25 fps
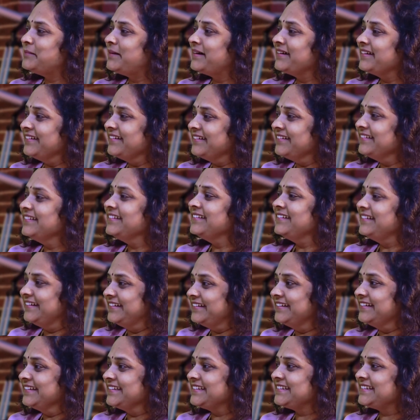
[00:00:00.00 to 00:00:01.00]
Makaran,
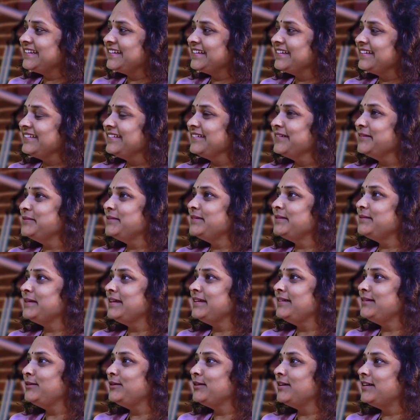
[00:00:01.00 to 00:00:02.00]
interesting.
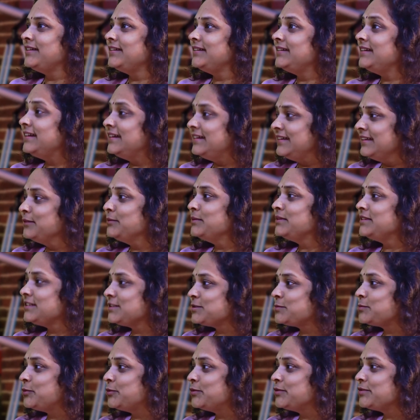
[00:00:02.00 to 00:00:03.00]
When you are relating with a
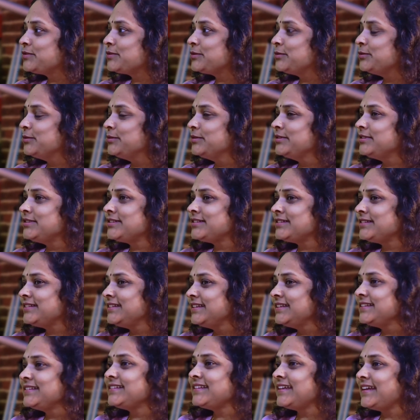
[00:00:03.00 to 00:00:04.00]
sports coach,
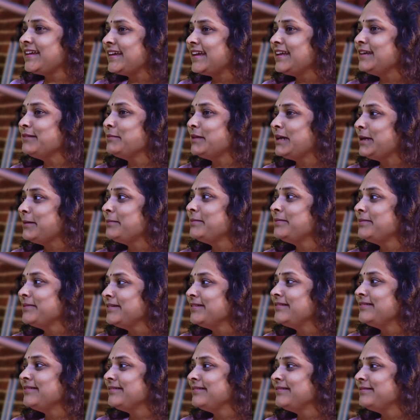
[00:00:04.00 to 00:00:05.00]
yes, I can map,
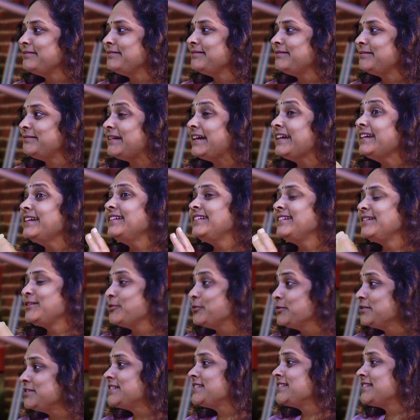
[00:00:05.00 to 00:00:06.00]
why
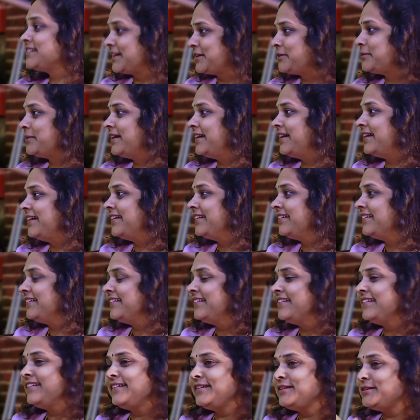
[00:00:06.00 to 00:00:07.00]
coach is required
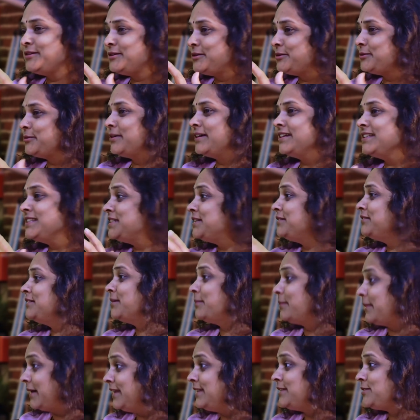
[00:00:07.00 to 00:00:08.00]
to achieve
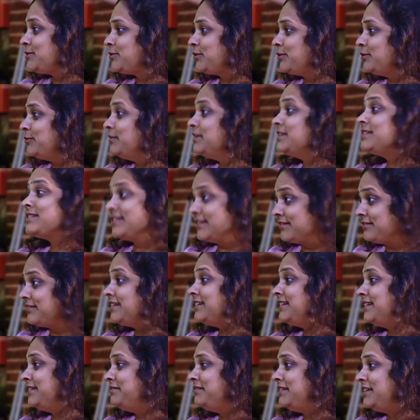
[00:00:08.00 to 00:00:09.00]
the milestone wins.
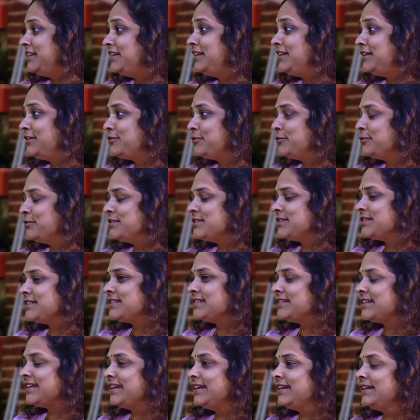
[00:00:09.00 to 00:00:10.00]
Definitely, we need
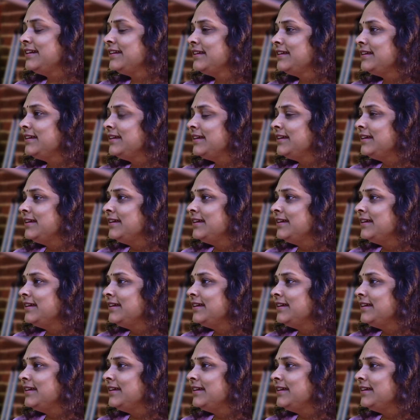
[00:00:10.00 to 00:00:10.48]
coaches, right?